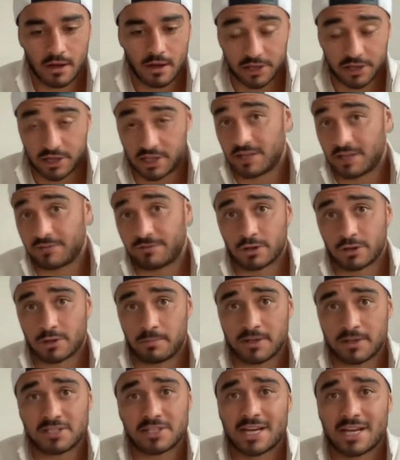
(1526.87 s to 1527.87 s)
I think they've got the
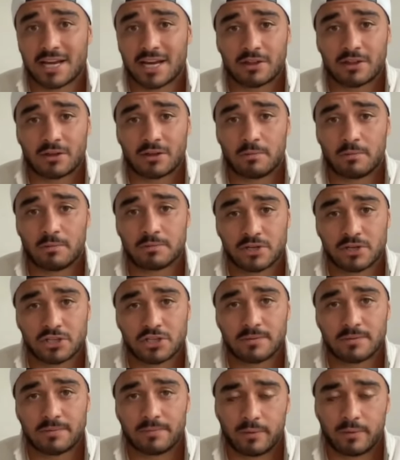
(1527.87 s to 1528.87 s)
best attack in the
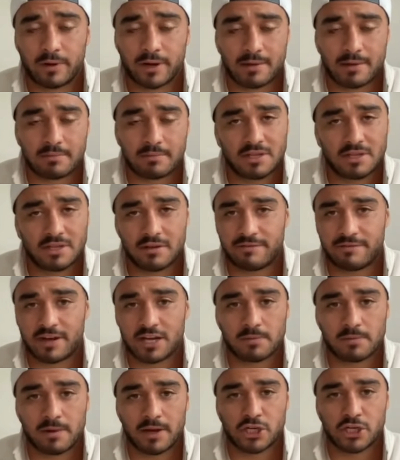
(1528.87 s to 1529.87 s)
competition when it comes to their
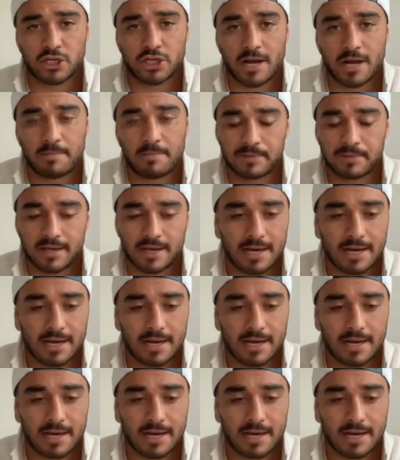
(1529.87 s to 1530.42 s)
face play shape.